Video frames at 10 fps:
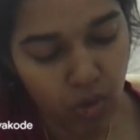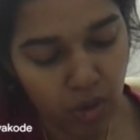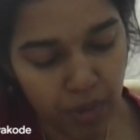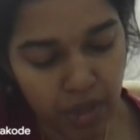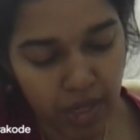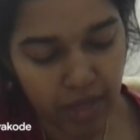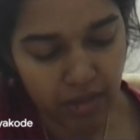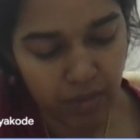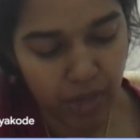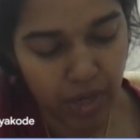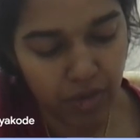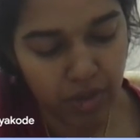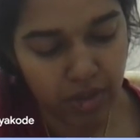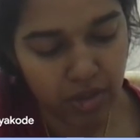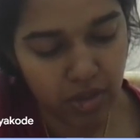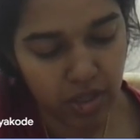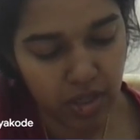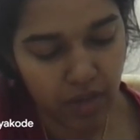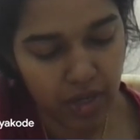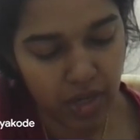Whatever the next term K2 DC into
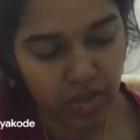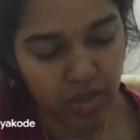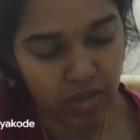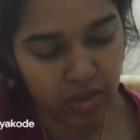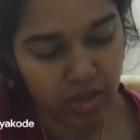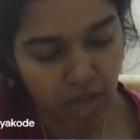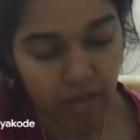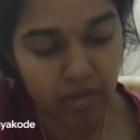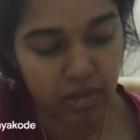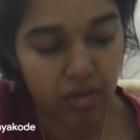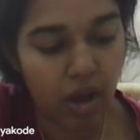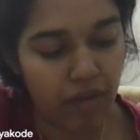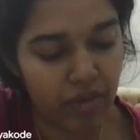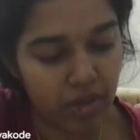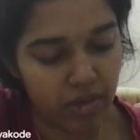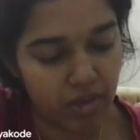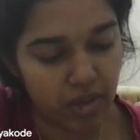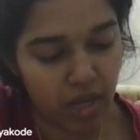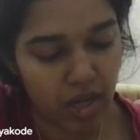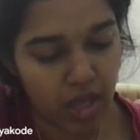theta 1 dash EAC? Yes, you have EAC
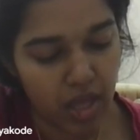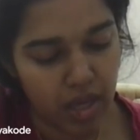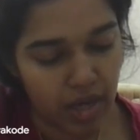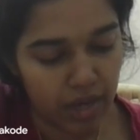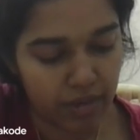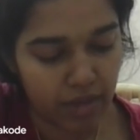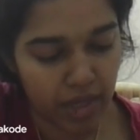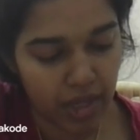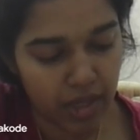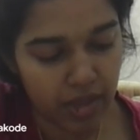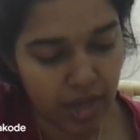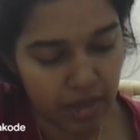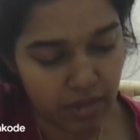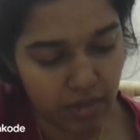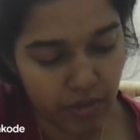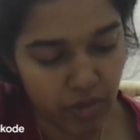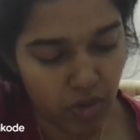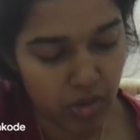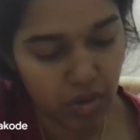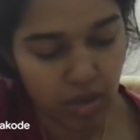in that. Next again, the next term is
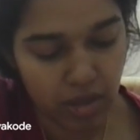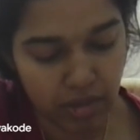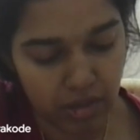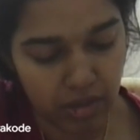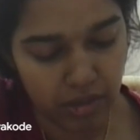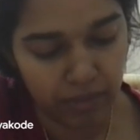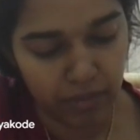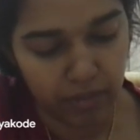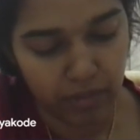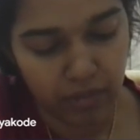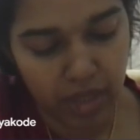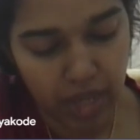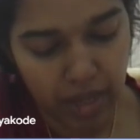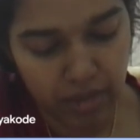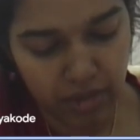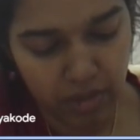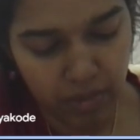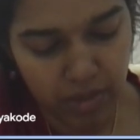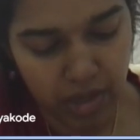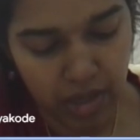also considered. The next term
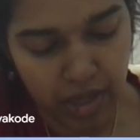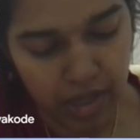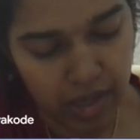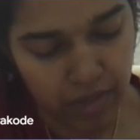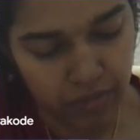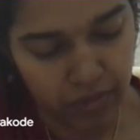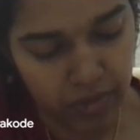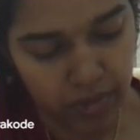is again left.